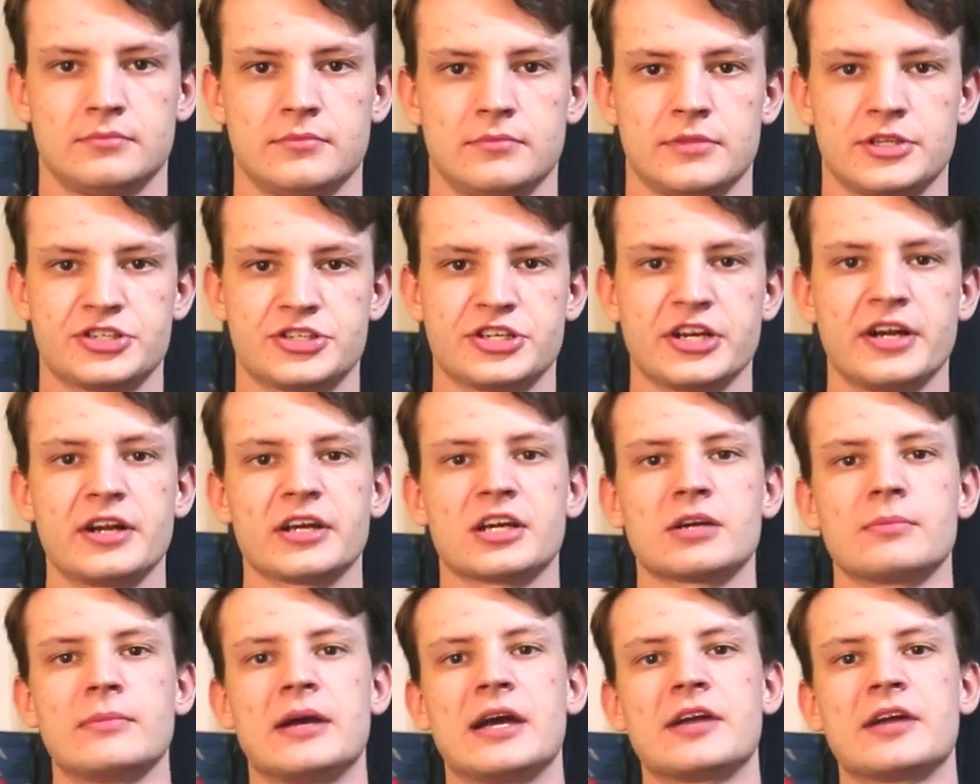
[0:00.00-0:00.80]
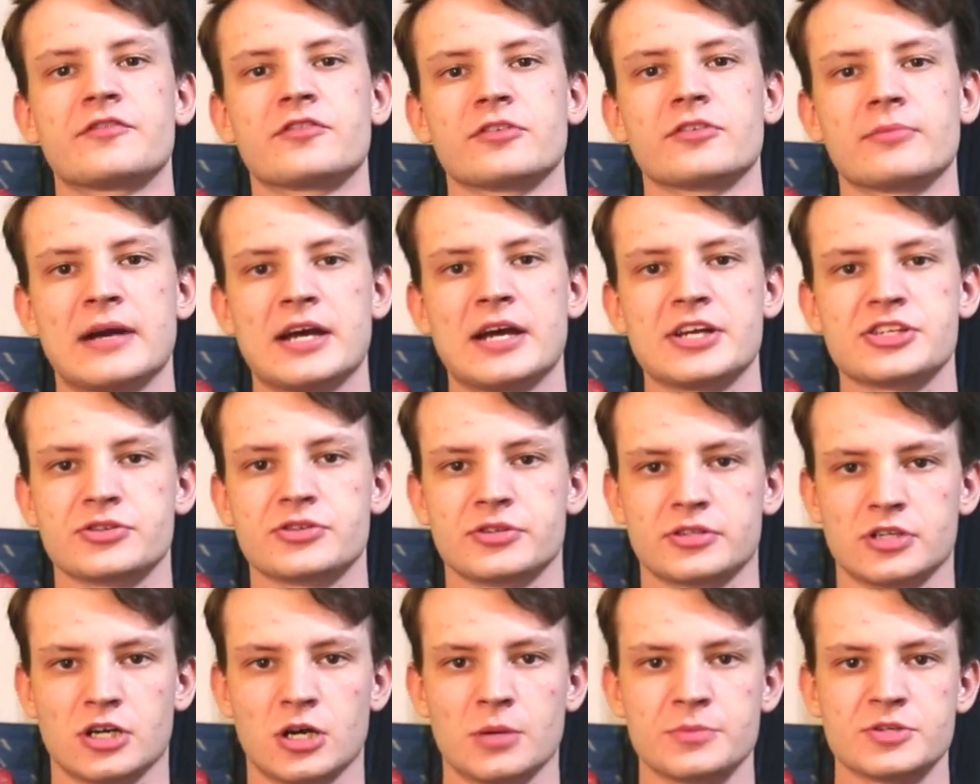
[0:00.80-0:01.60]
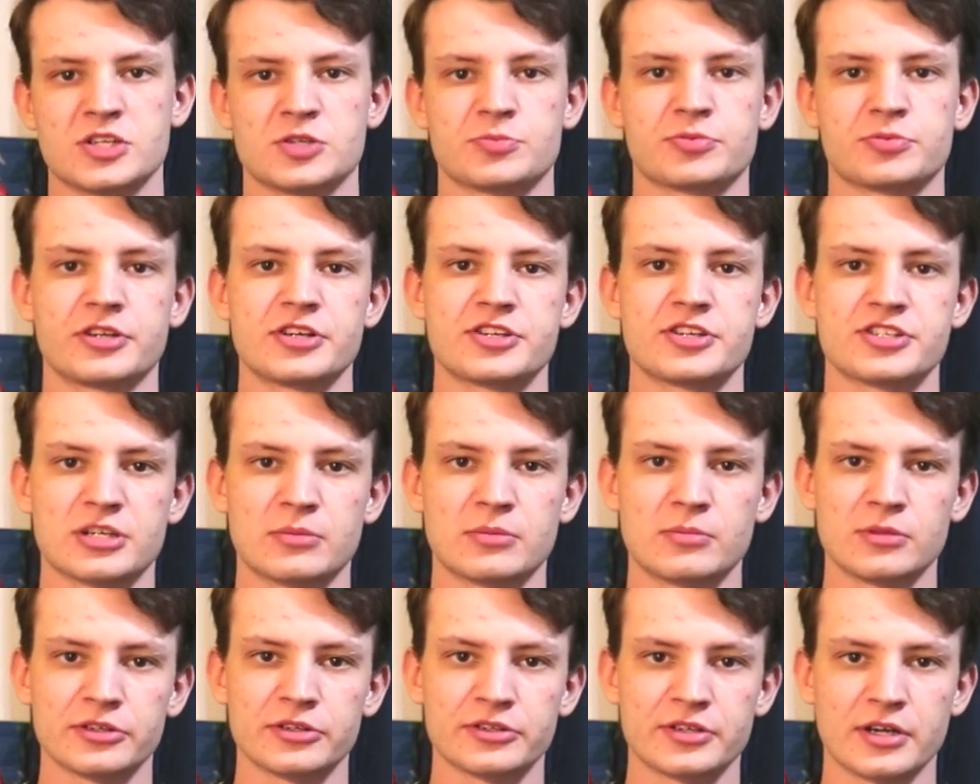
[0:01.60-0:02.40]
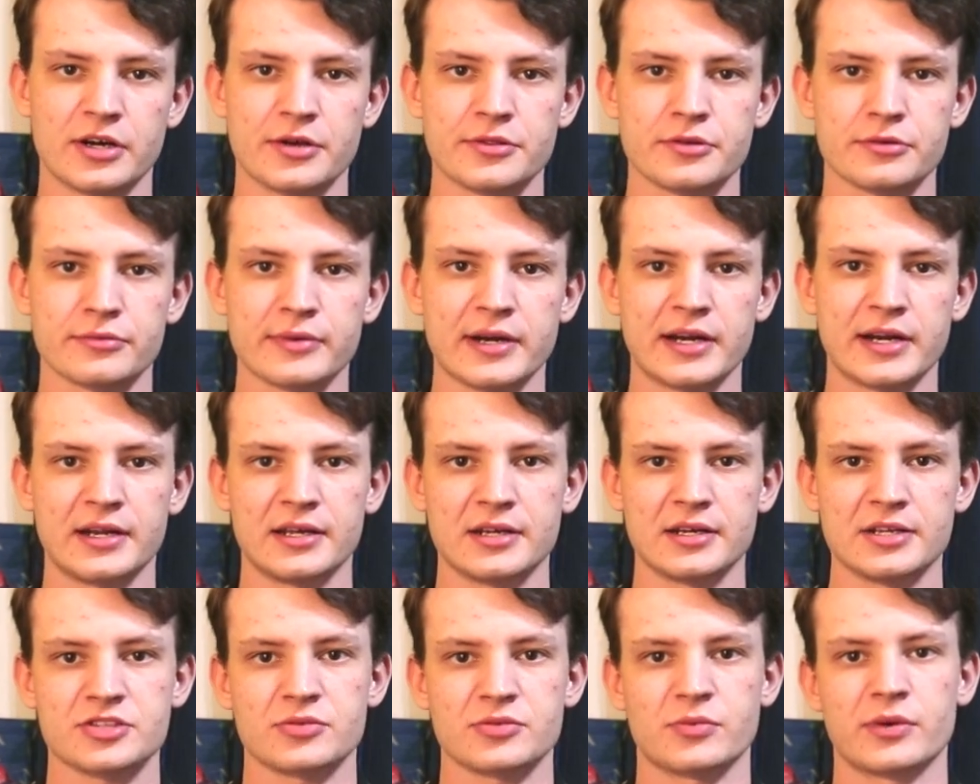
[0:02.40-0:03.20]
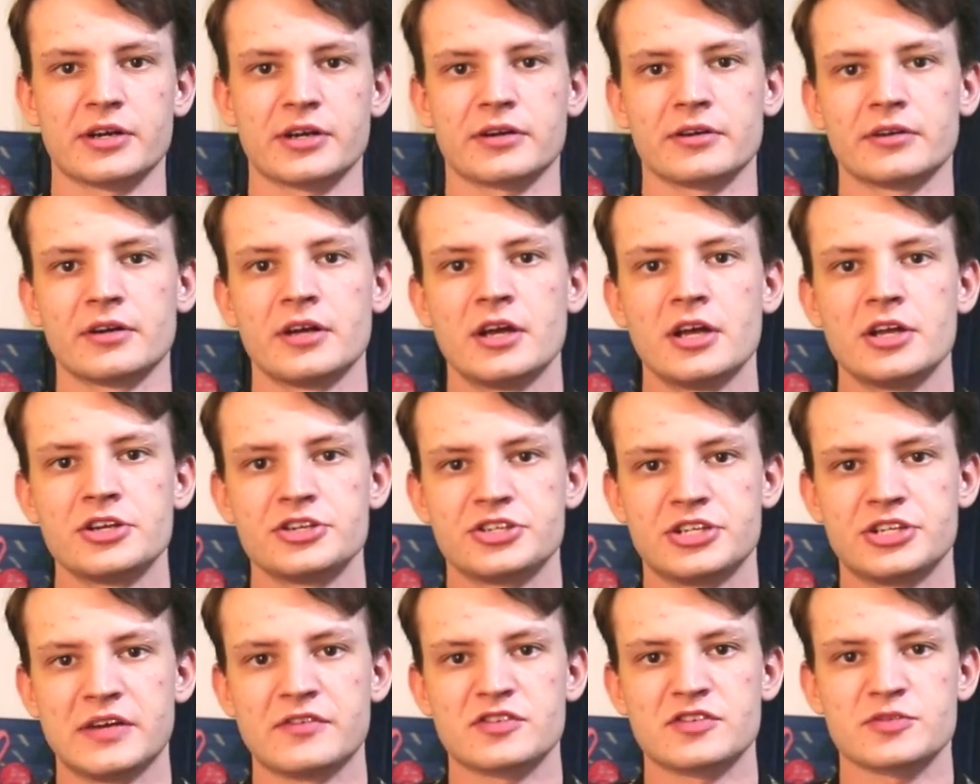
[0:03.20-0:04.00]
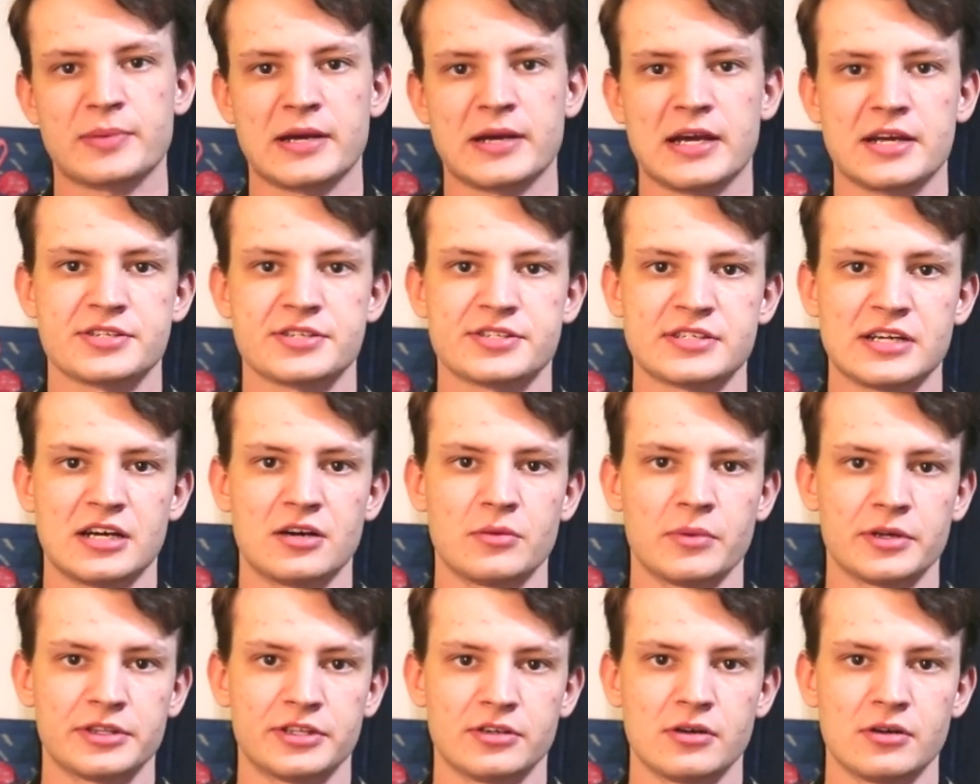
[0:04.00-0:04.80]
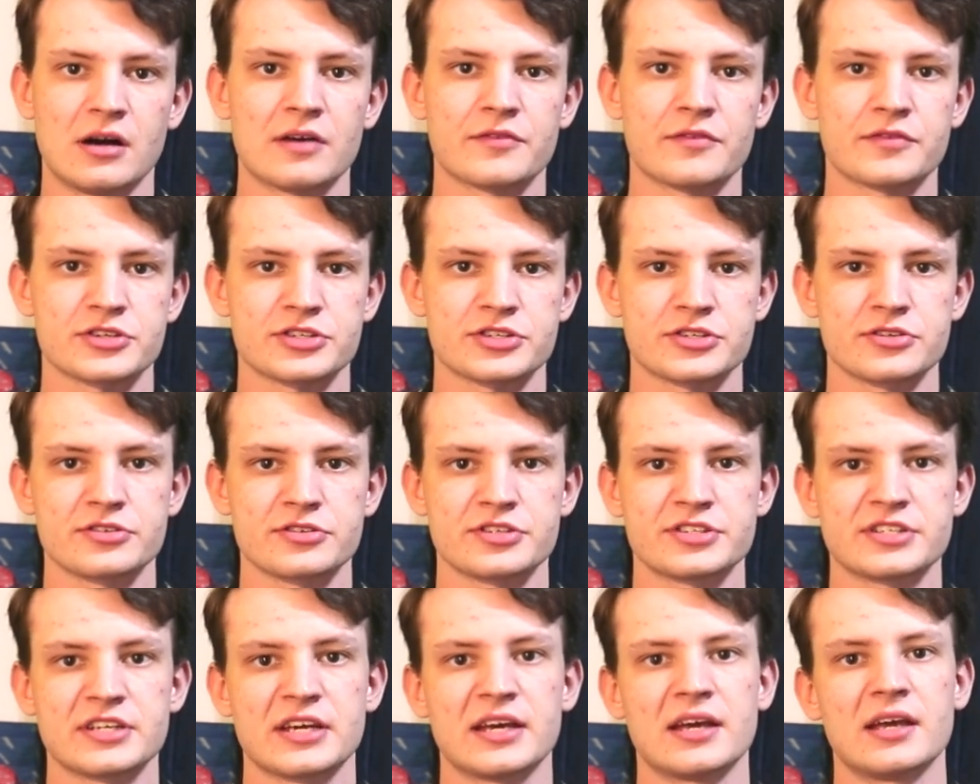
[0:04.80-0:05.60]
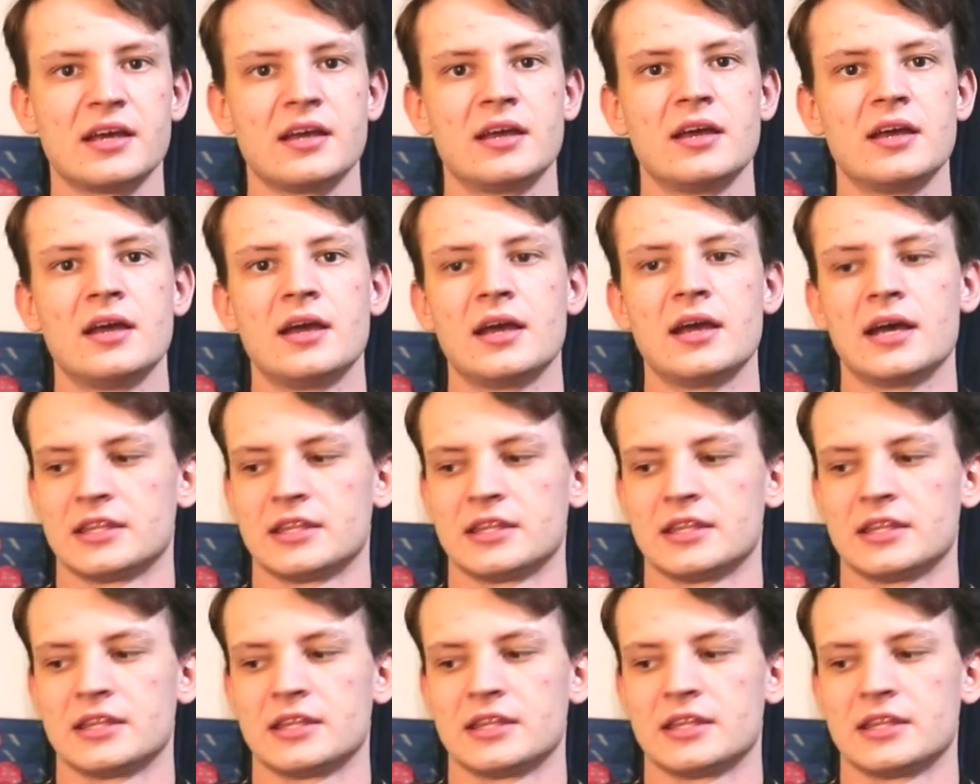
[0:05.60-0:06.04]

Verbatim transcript: The chain of command for Master at Arms is pretty similar to other ratings where chiefs pass down what the officers say,